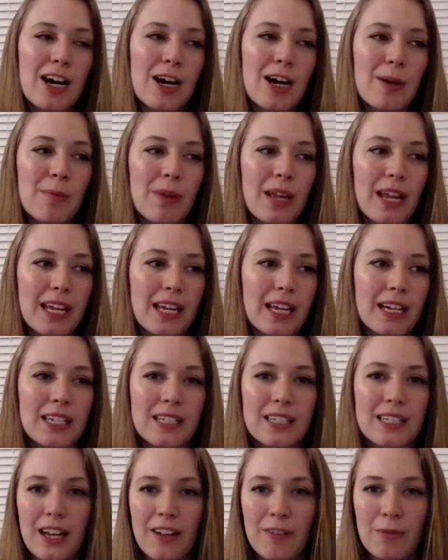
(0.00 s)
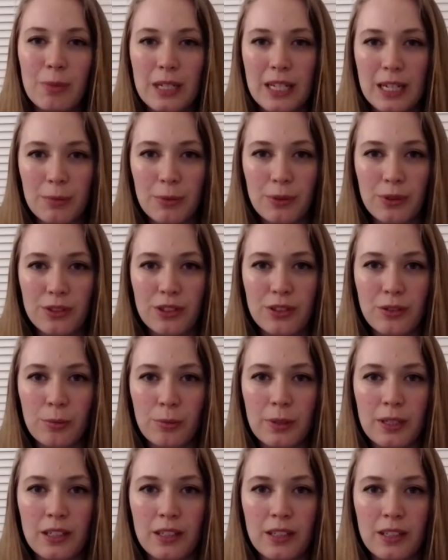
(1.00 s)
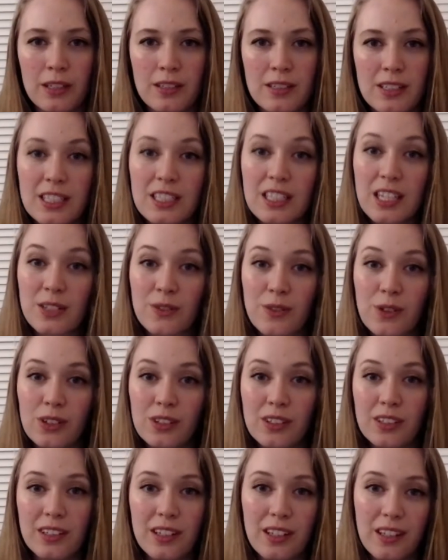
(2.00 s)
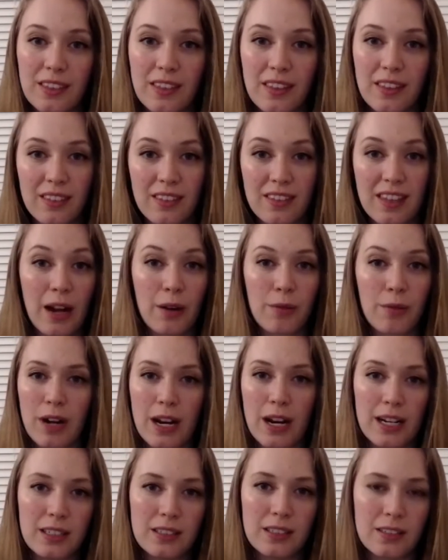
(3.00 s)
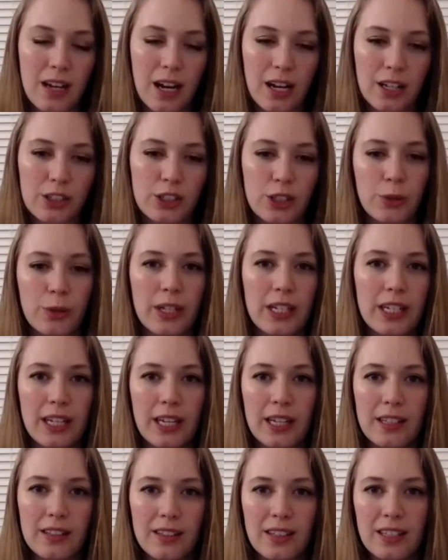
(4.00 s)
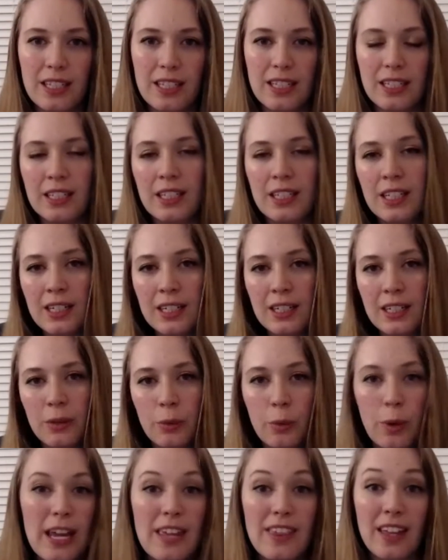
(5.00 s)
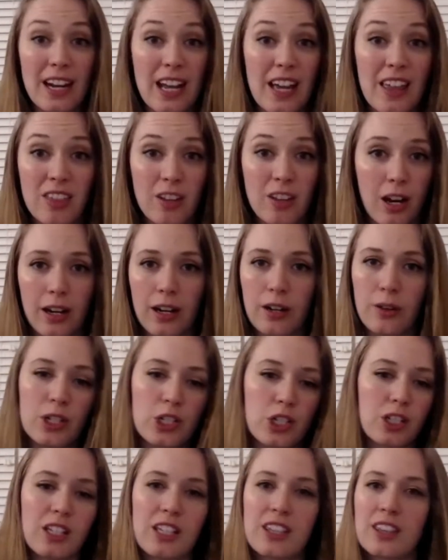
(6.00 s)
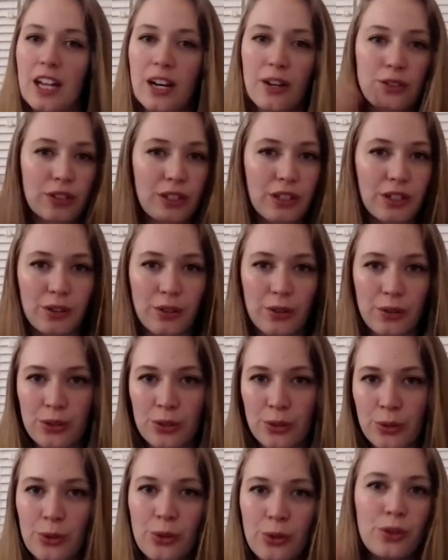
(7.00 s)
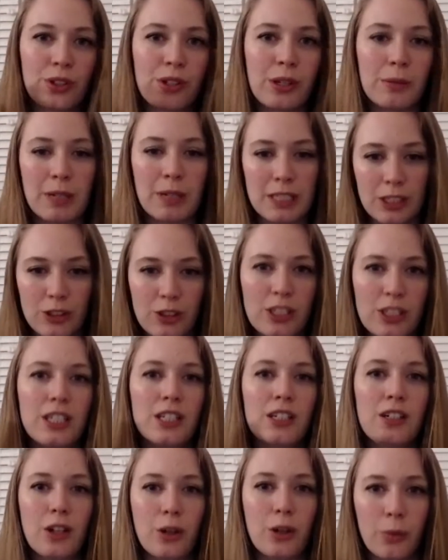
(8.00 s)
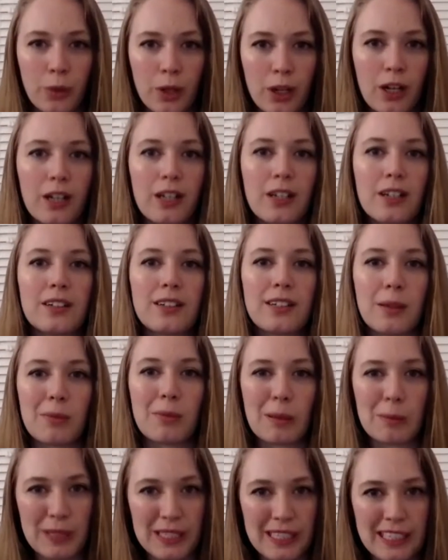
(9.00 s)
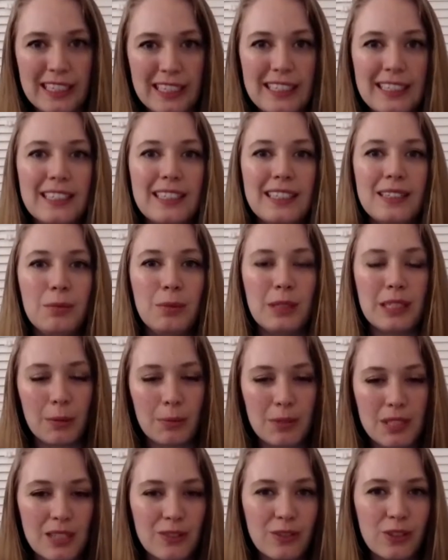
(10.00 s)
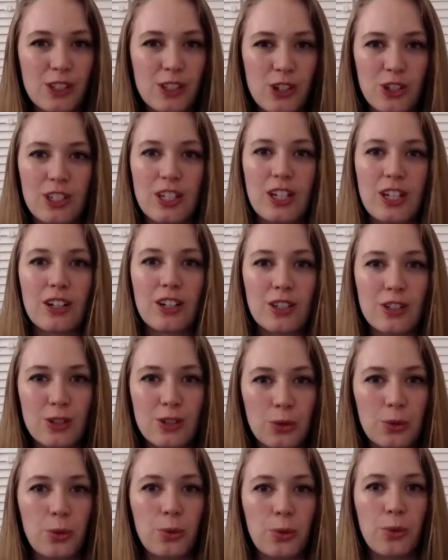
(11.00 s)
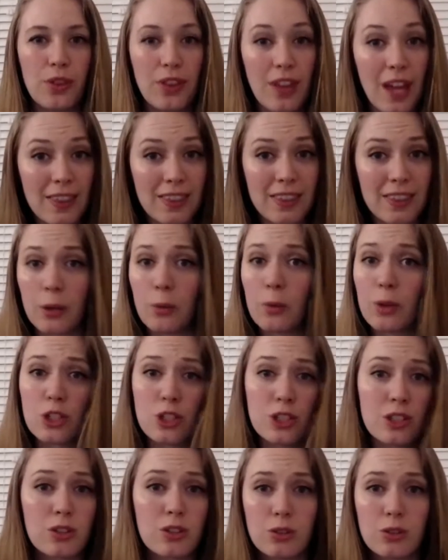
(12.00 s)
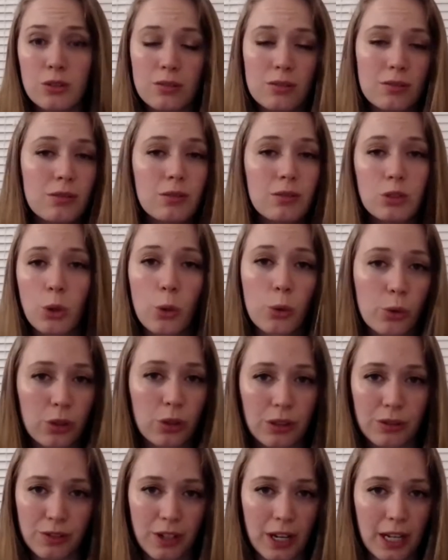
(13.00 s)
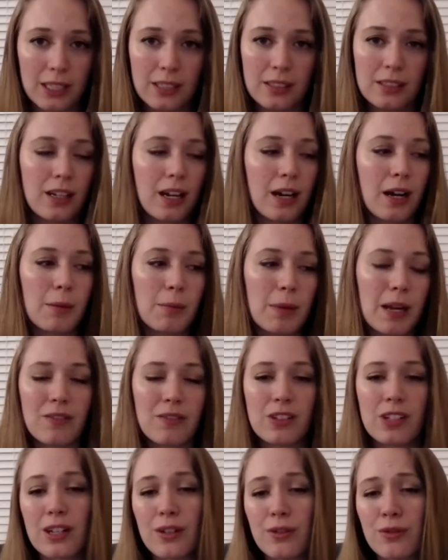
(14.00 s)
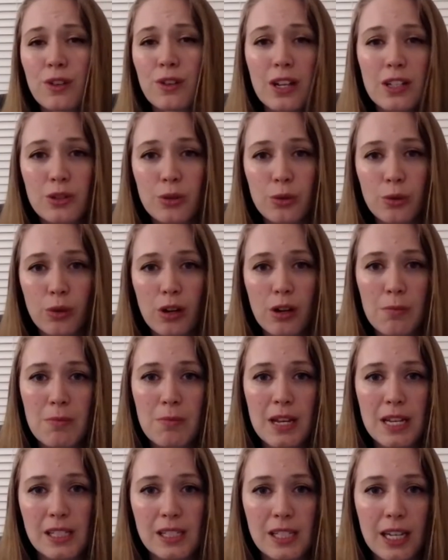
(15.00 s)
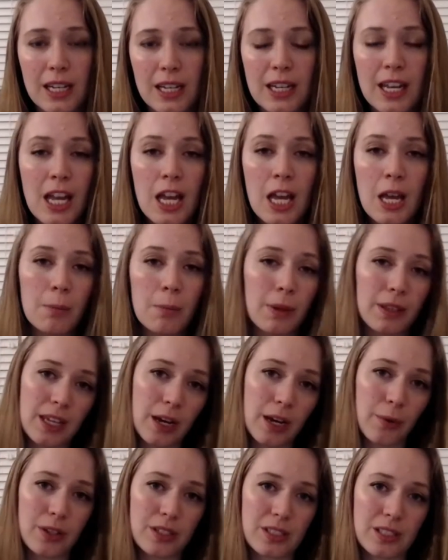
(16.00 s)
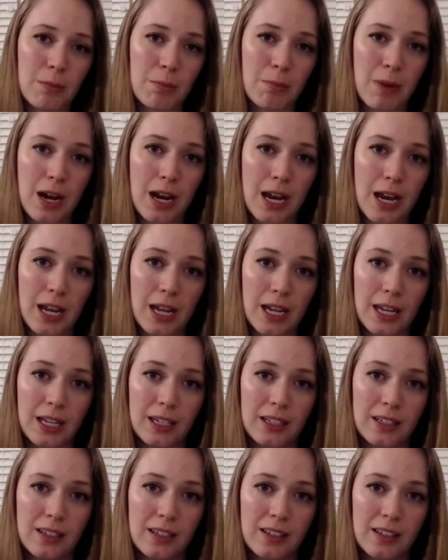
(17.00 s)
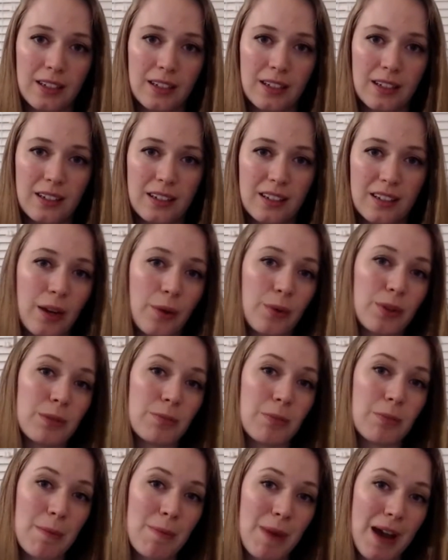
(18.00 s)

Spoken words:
And I've been able to be successful in that right, not doing it the way that I thought. I originally thought I was going to go to school, get my degree, go work, get my PE, become a civil engineer, and do that thing, which is totally fine. I have a lot of friends who are amazing, but that wasn't my path.